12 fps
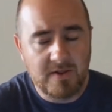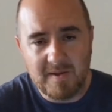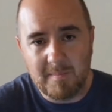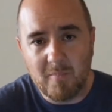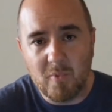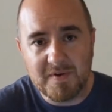the
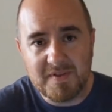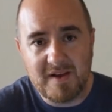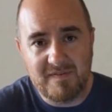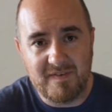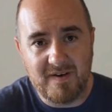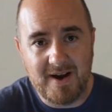more they
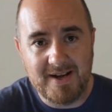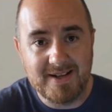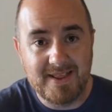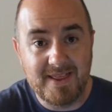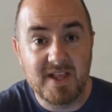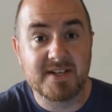find
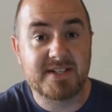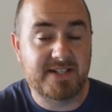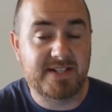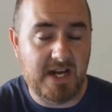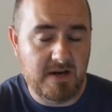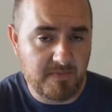the
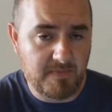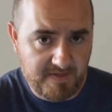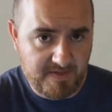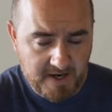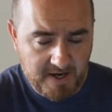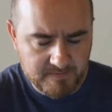same
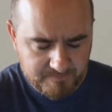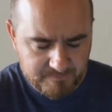thing